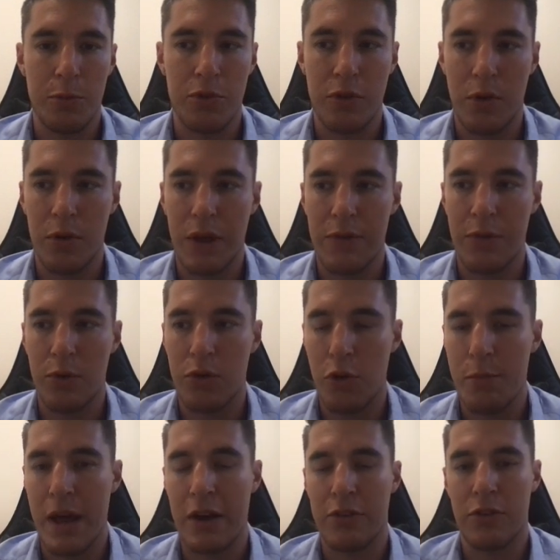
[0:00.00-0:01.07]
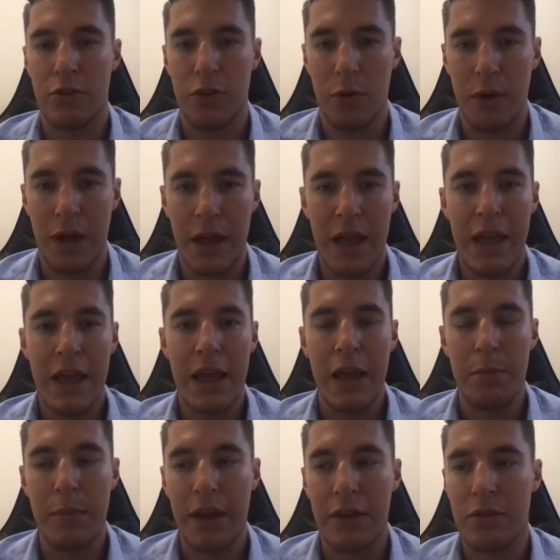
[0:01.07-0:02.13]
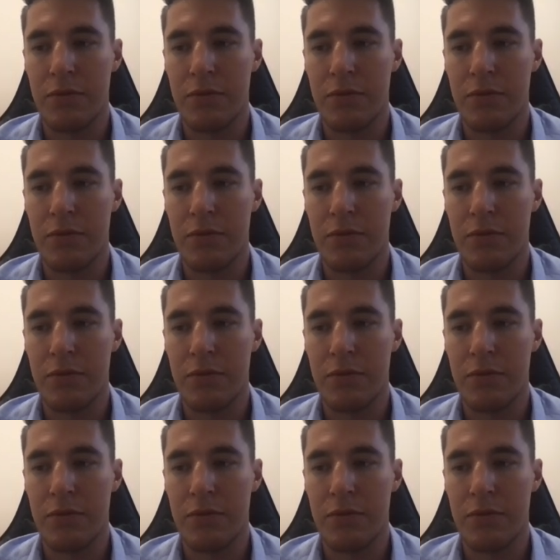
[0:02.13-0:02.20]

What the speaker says: So if you do manage to do it, it makes